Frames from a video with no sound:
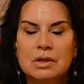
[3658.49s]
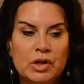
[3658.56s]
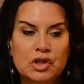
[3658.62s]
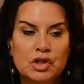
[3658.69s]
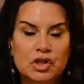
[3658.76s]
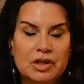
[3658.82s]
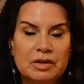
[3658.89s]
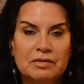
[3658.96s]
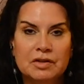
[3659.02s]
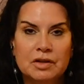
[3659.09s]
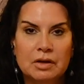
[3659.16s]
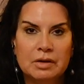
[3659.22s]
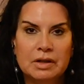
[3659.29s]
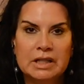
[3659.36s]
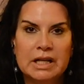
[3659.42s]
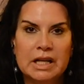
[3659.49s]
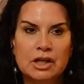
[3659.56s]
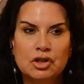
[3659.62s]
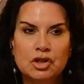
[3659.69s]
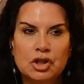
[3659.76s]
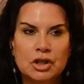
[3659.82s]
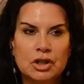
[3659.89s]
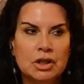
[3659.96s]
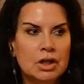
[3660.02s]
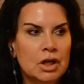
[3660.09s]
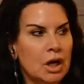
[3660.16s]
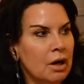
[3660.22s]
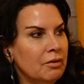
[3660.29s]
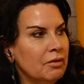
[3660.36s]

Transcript: we shift our attention